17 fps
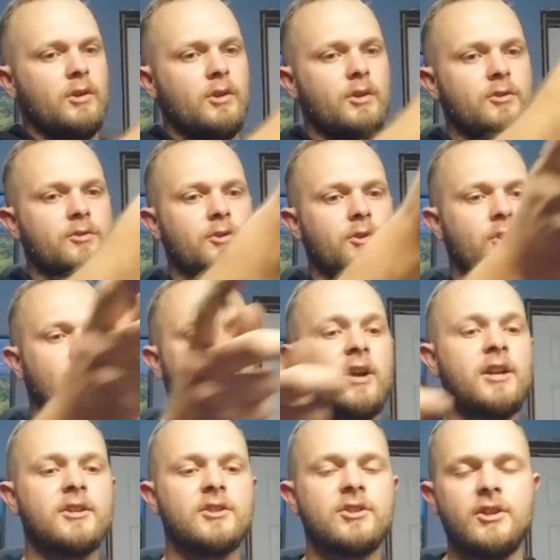So the
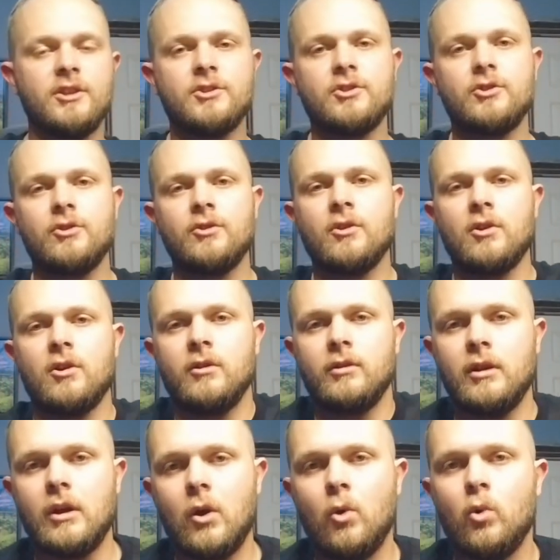crank sensor on
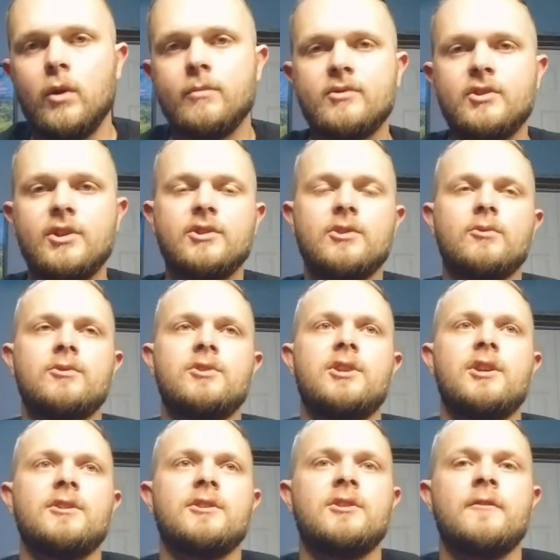the
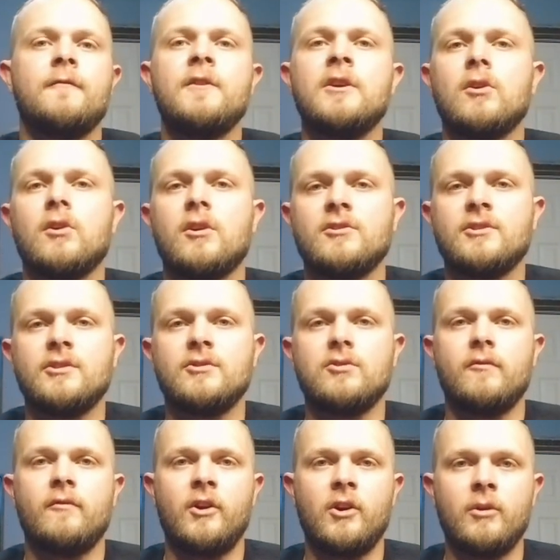OM606 is a VR sensor,
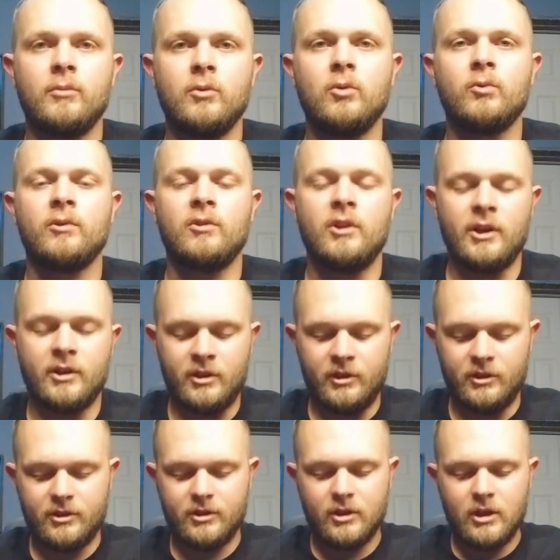variable
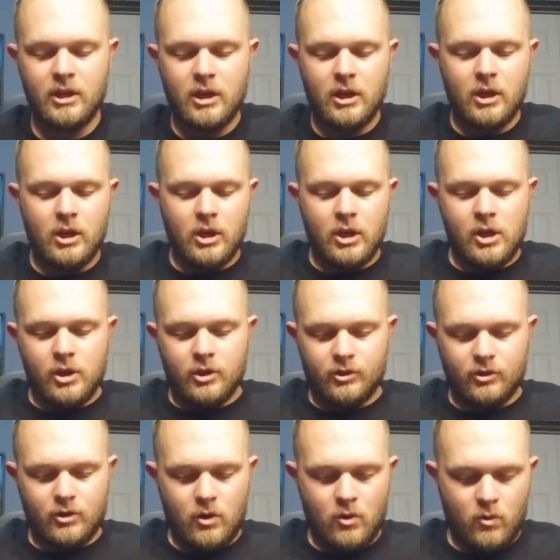reluctance.
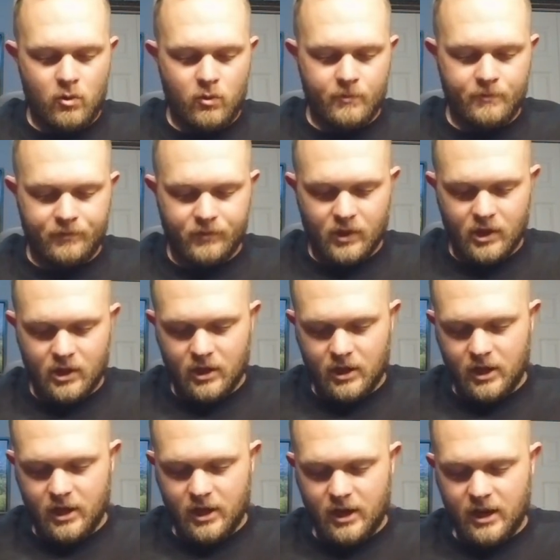So
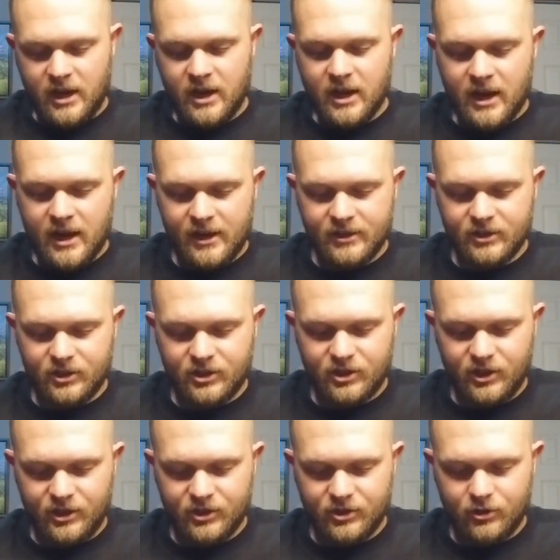it has a
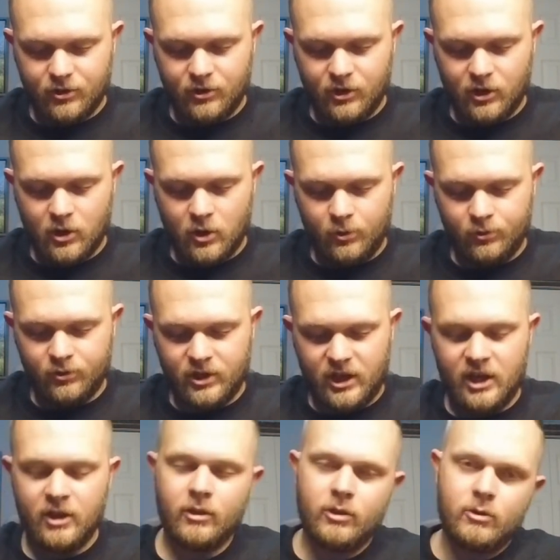sensor that goes
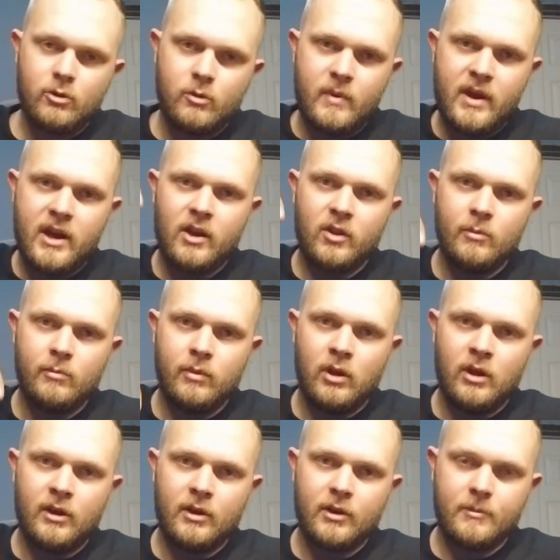in through the back of the
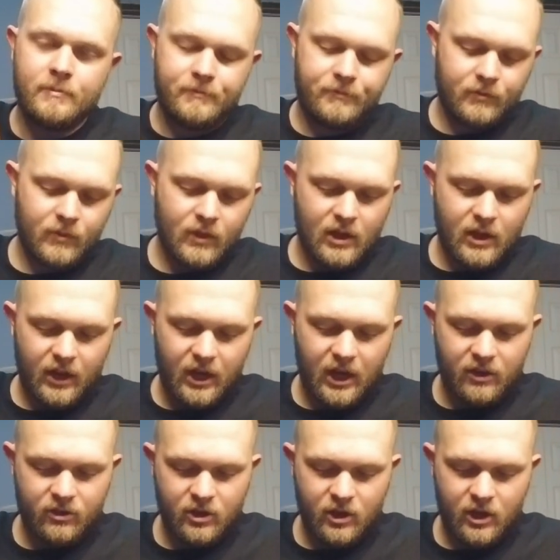block,
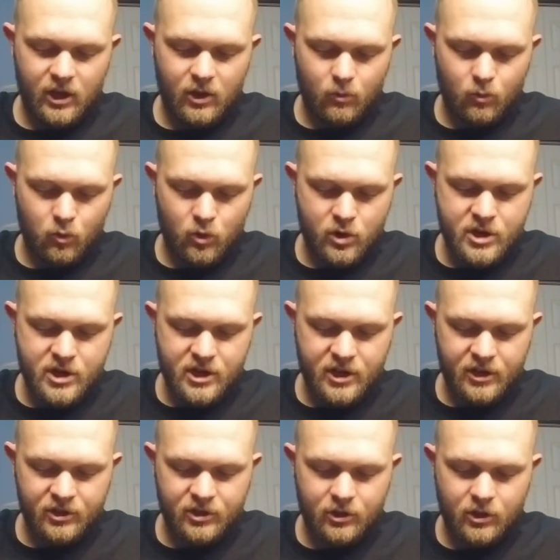and then it
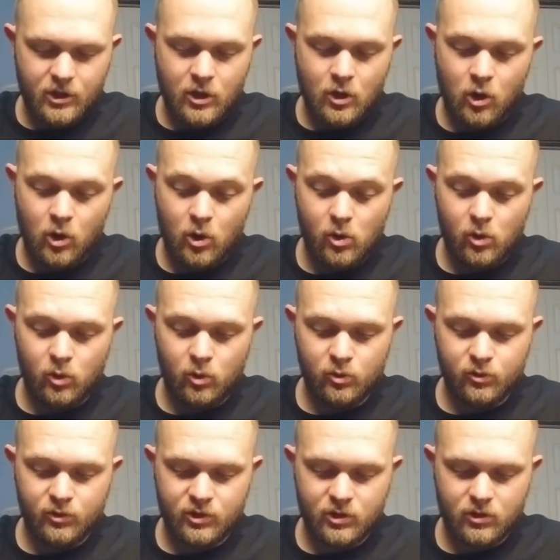reads the
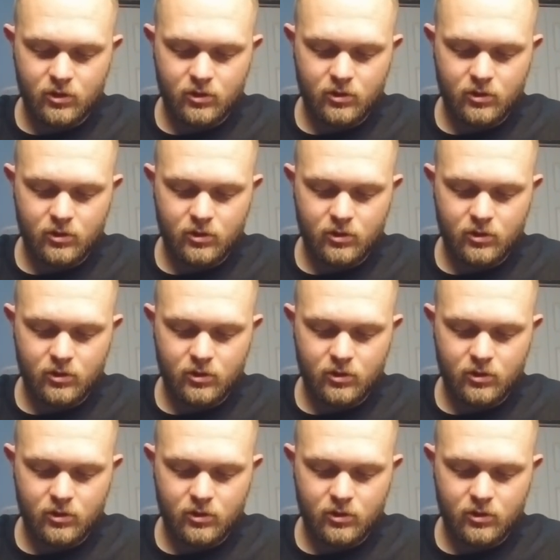holes.